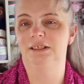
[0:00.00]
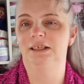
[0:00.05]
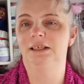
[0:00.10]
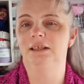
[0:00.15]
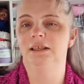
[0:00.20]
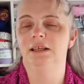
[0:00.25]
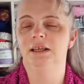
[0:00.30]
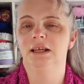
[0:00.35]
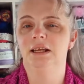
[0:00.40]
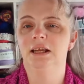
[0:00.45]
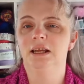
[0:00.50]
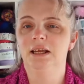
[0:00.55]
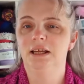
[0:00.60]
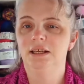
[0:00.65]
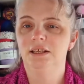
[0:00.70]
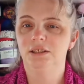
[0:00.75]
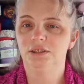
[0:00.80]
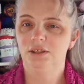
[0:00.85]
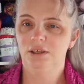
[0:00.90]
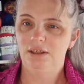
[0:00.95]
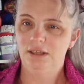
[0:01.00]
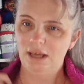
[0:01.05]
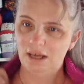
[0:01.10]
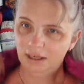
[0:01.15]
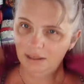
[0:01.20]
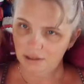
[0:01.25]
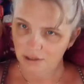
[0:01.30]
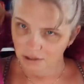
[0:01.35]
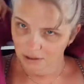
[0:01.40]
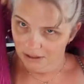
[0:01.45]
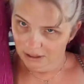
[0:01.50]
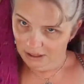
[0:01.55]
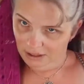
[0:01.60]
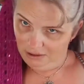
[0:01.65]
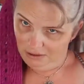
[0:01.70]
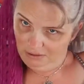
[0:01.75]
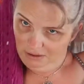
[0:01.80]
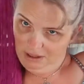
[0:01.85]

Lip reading: that. So that turned out all